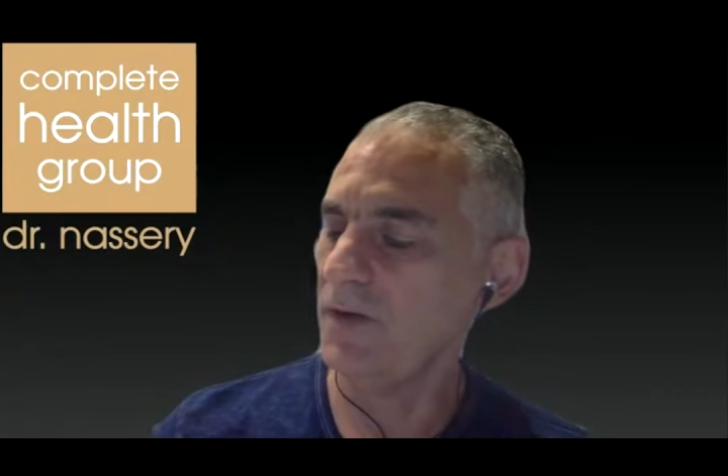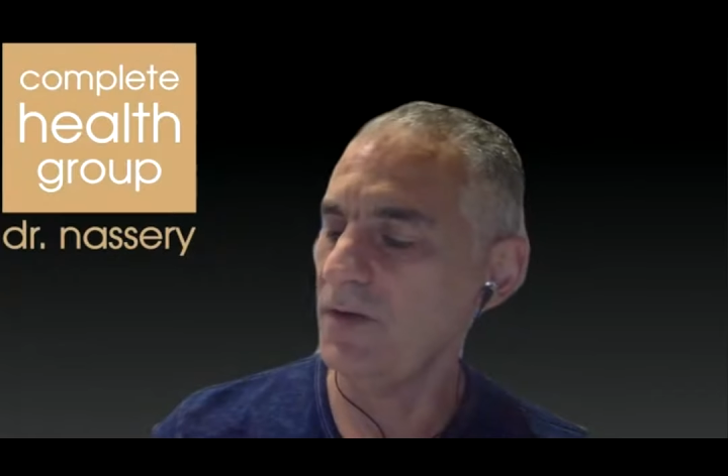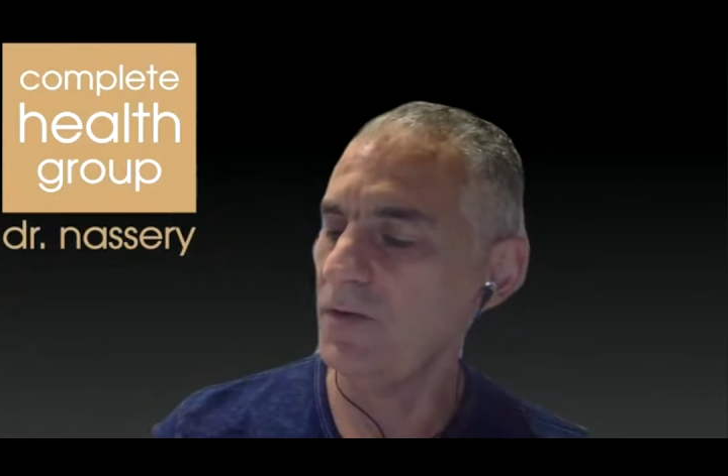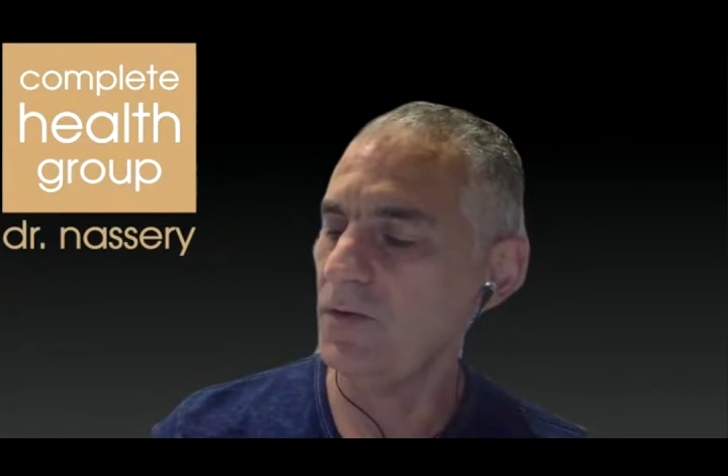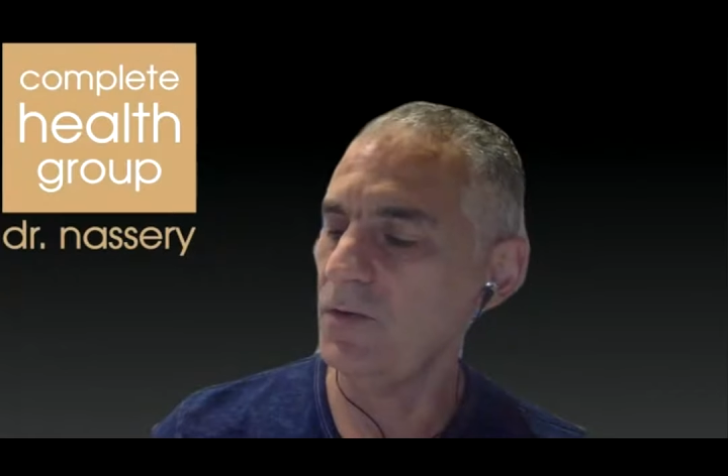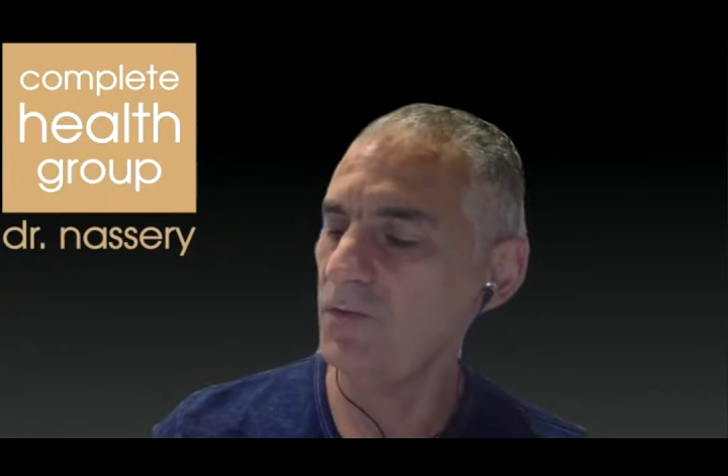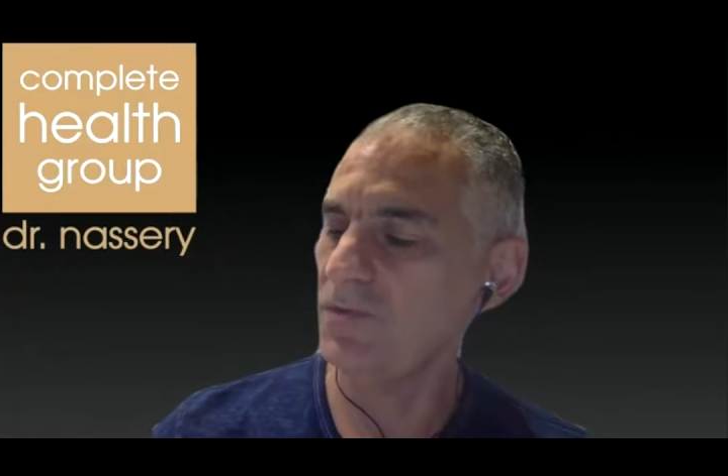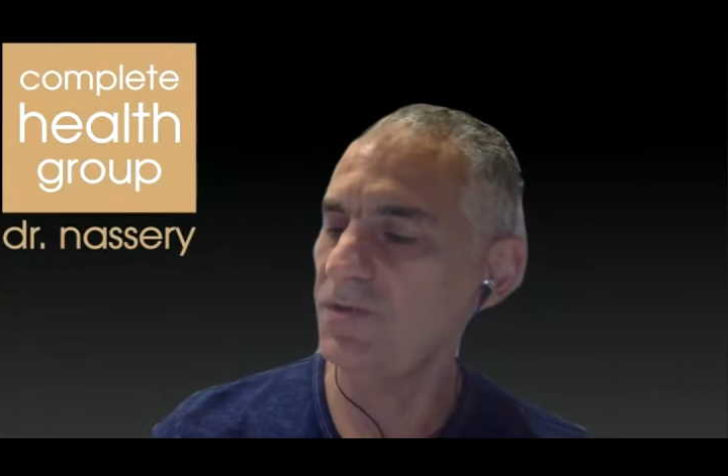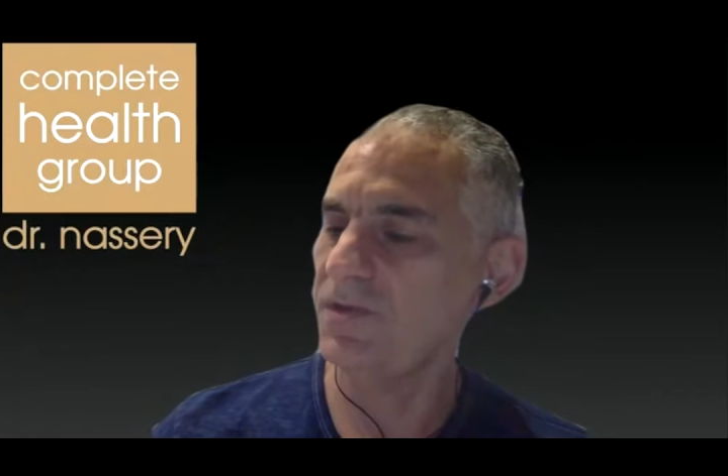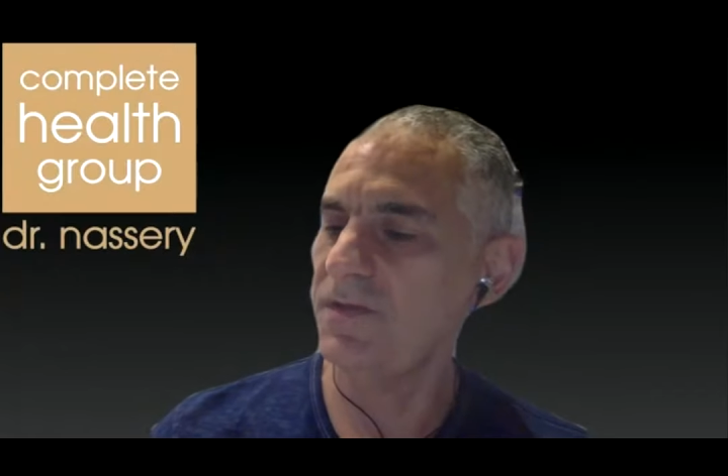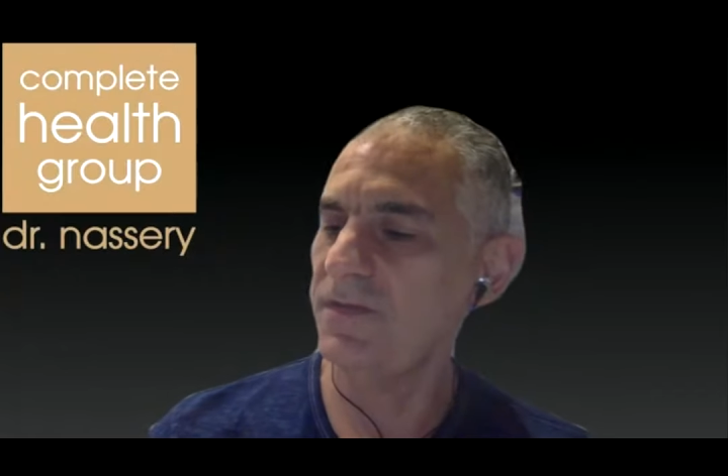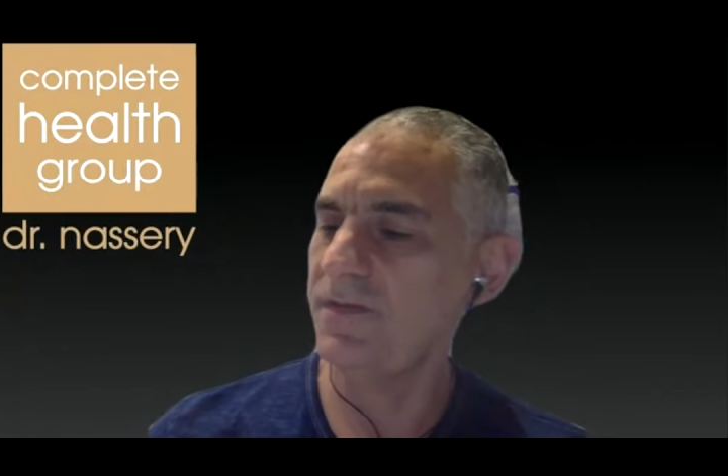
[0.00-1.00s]
going to close
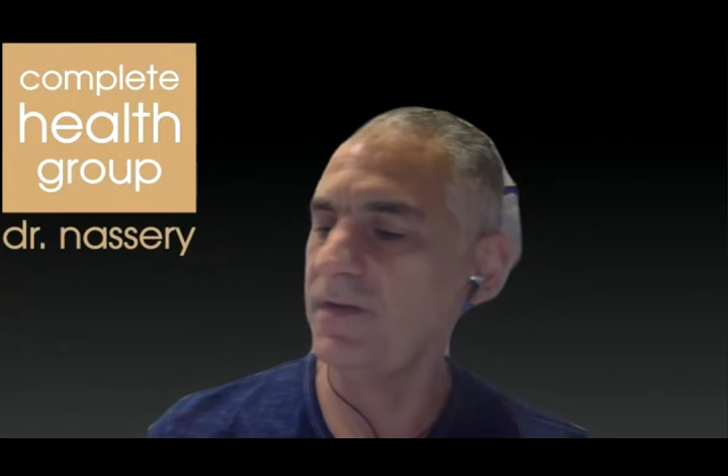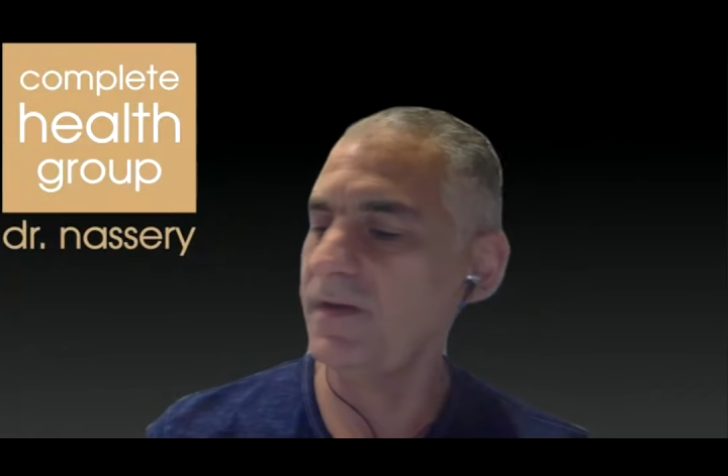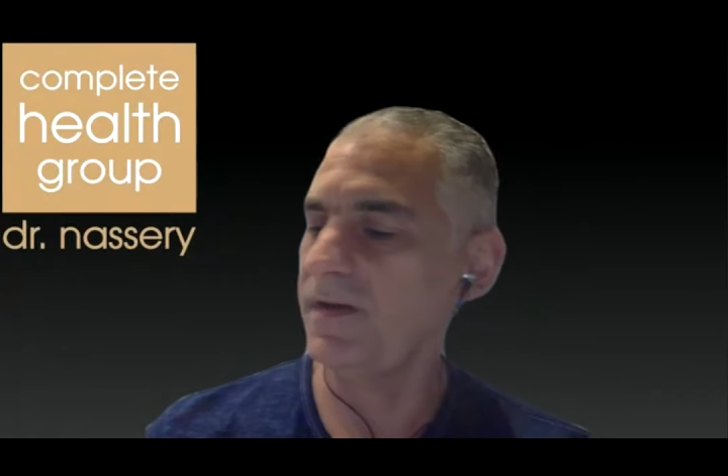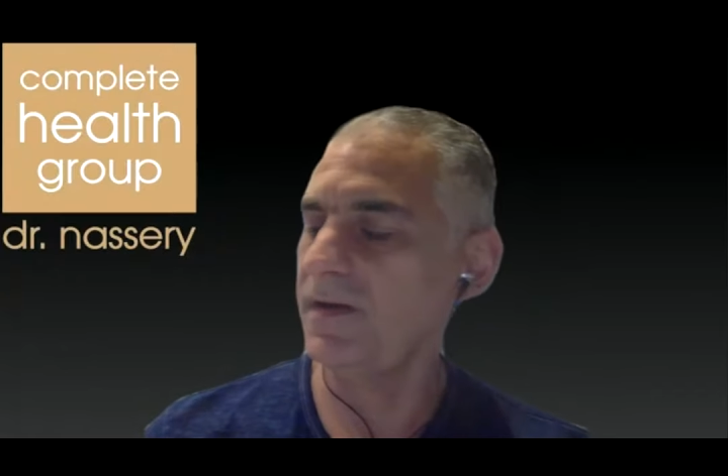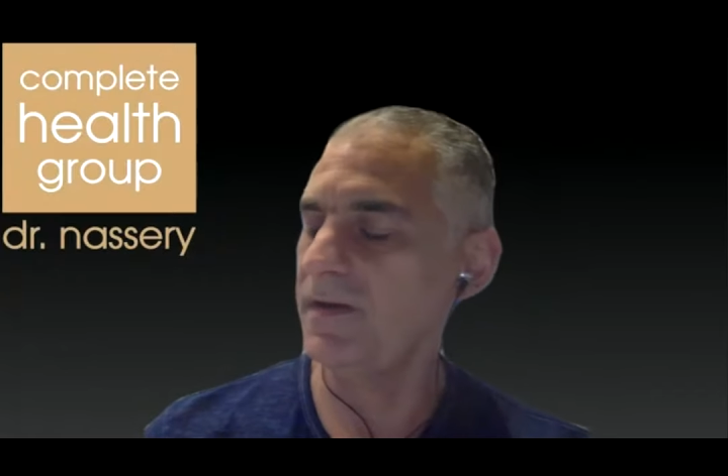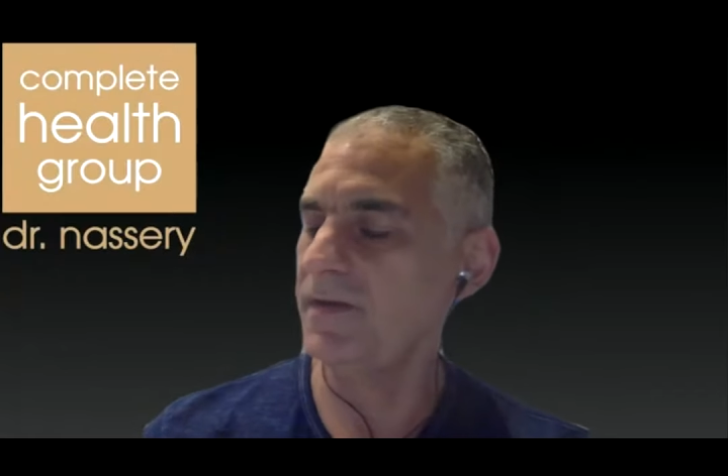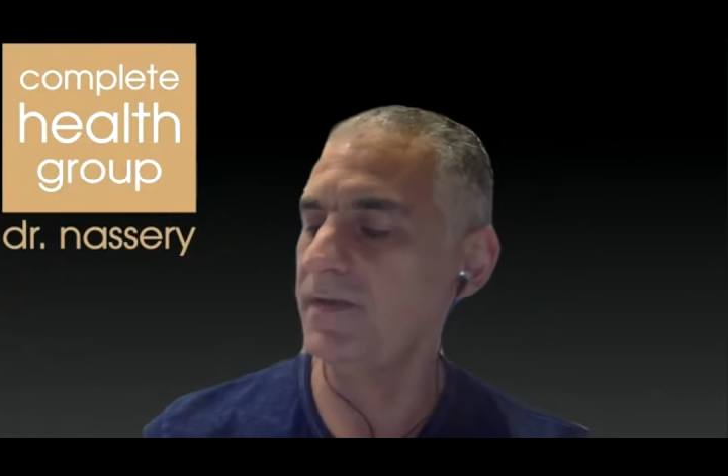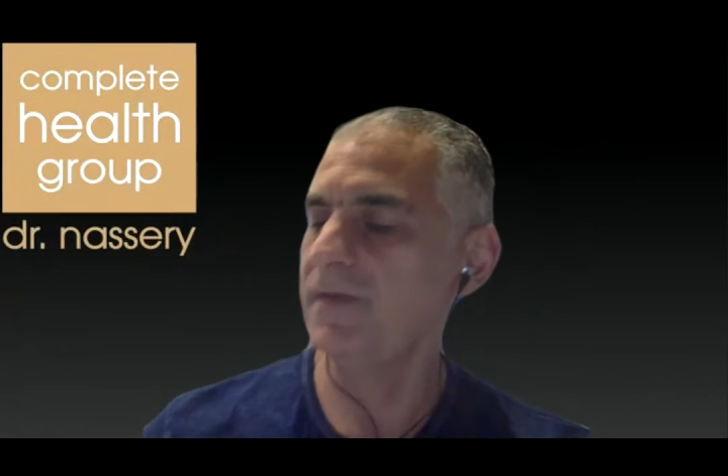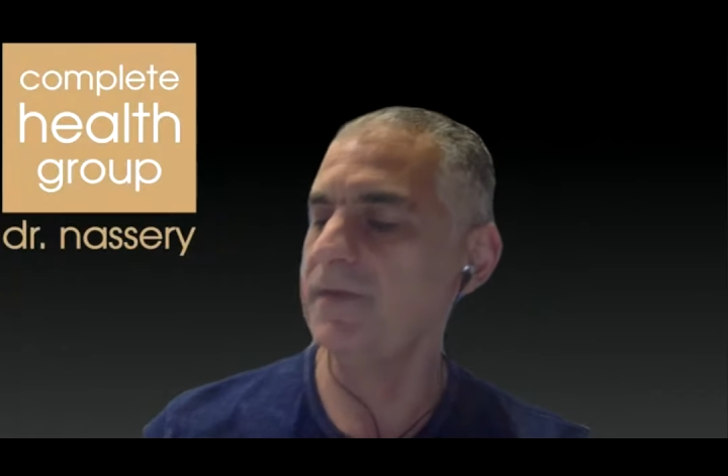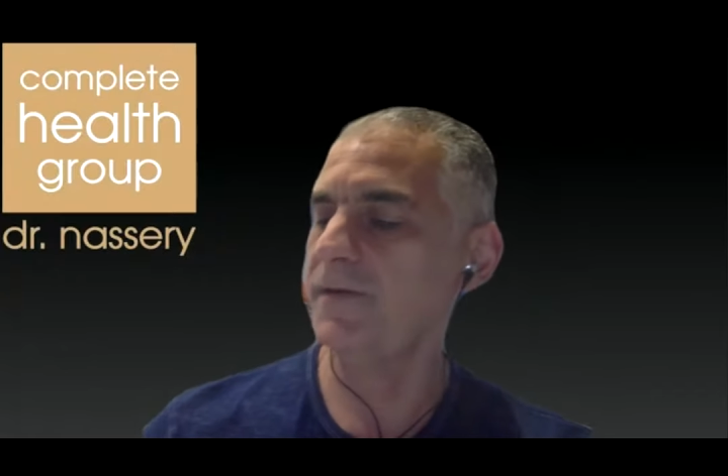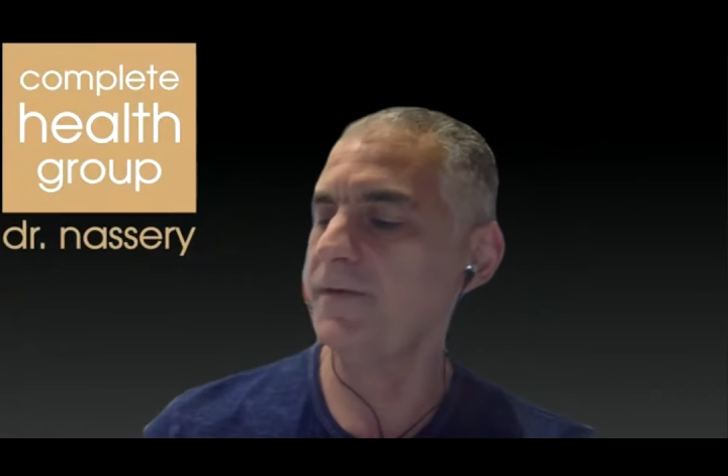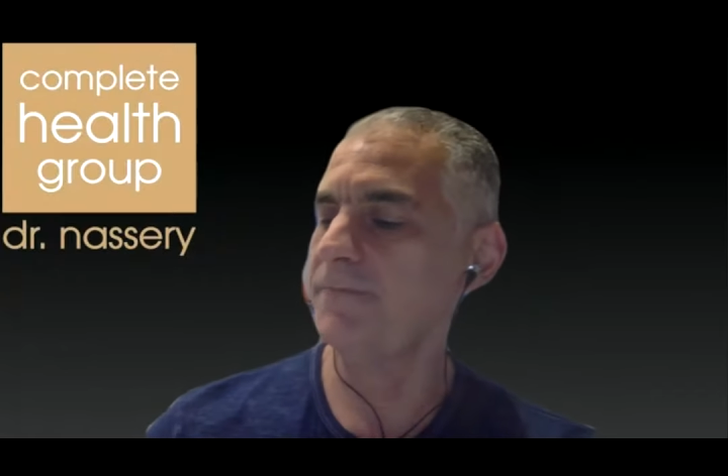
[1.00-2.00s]

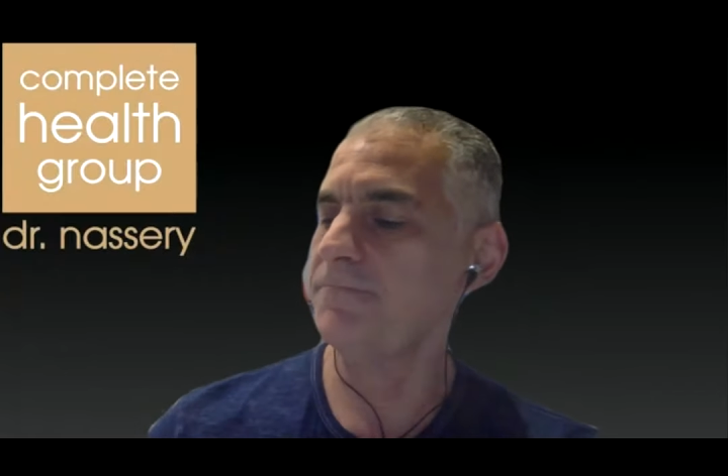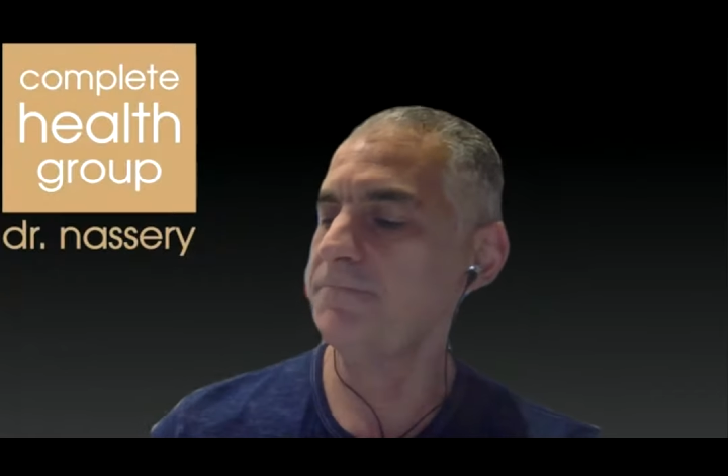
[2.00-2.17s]
the